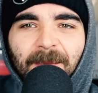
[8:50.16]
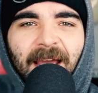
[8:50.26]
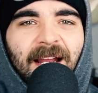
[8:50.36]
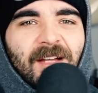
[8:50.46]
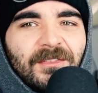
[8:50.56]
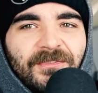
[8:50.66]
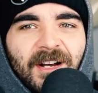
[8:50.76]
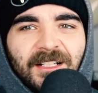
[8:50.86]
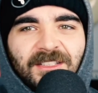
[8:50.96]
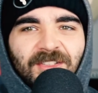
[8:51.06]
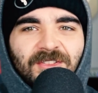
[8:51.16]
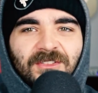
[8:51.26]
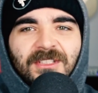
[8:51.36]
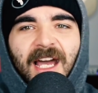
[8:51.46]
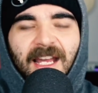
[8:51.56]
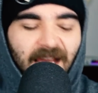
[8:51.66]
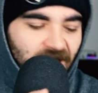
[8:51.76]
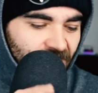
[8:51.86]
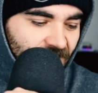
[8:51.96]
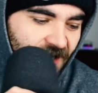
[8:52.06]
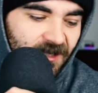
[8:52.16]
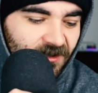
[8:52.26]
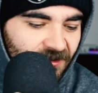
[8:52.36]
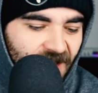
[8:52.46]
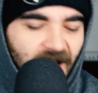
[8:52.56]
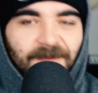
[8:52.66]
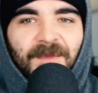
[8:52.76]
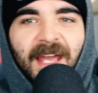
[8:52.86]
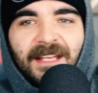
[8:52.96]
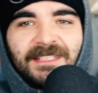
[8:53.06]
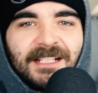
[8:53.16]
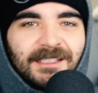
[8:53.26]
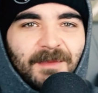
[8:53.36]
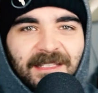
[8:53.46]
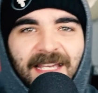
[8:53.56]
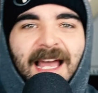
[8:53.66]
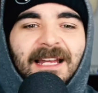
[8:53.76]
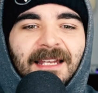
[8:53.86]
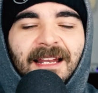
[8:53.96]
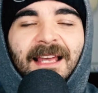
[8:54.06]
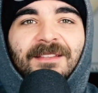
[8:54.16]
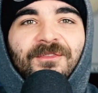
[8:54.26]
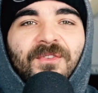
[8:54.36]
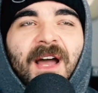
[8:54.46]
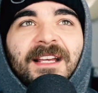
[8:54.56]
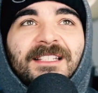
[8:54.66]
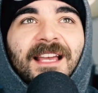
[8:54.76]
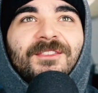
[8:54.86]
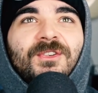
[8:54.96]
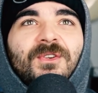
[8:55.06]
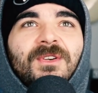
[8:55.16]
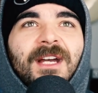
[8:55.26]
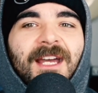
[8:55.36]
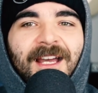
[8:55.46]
man. How the fuck do you do that? I don't know how to do that. I texted my dad, and because I knew